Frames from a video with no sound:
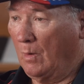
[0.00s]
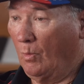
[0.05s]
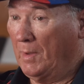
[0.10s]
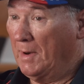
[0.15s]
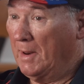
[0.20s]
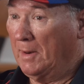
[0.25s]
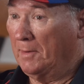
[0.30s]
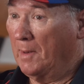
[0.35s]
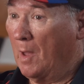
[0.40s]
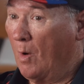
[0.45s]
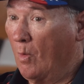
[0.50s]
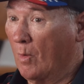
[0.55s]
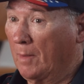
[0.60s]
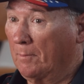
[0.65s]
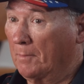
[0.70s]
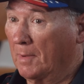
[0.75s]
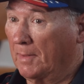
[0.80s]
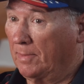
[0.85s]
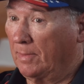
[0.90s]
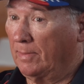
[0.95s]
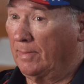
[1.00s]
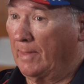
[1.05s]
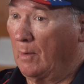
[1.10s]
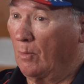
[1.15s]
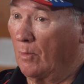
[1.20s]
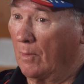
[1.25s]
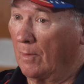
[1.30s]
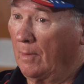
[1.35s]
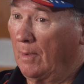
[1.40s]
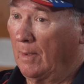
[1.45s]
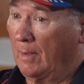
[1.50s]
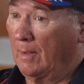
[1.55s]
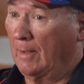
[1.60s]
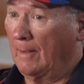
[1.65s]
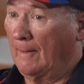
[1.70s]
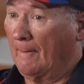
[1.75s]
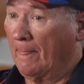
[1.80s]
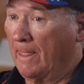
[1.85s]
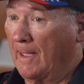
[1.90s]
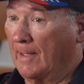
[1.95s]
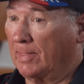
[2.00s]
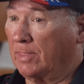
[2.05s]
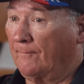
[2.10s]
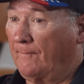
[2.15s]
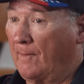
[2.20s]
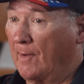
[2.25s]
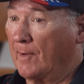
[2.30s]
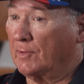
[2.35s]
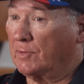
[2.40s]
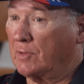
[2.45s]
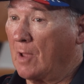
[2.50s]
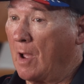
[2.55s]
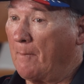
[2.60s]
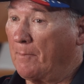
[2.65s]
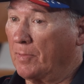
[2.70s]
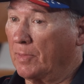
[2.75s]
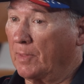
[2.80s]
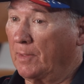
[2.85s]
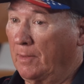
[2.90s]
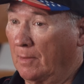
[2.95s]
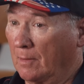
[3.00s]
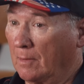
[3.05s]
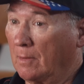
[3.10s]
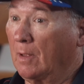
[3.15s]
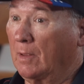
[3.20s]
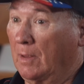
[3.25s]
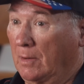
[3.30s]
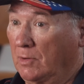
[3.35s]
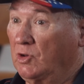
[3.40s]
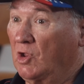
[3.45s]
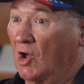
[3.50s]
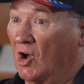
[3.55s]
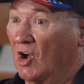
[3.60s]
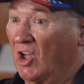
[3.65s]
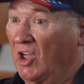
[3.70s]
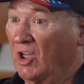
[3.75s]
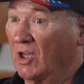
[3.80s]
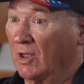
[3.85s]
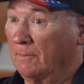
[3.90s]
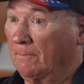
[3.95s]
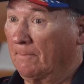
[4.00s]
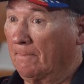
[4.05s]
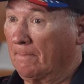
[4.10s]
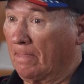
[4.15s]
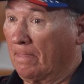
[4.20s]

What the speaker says: We didn't know it, but they were at the very top of the hill, dug in.